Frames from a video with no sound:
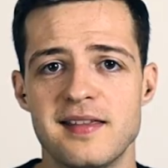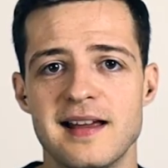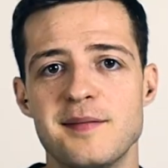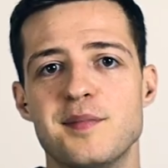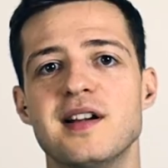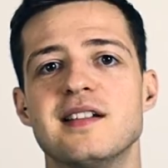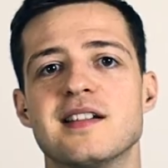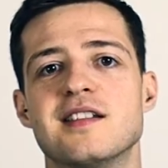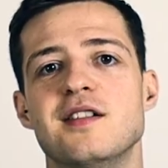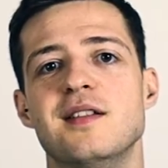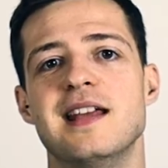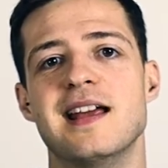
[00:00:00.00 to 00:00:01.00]
that brings us
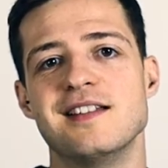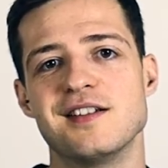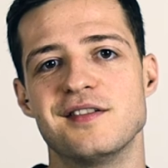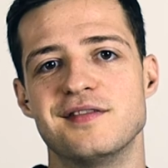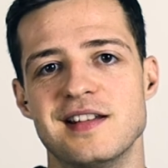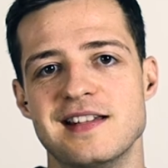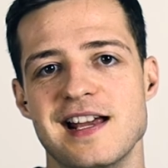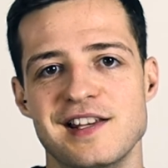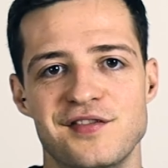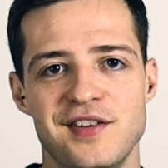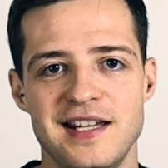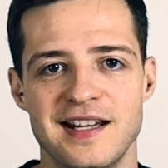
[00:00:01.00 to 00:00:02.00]
to the end of
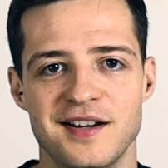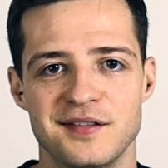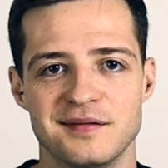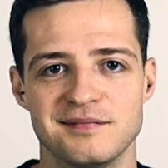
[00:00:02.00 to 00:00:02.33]
today's video.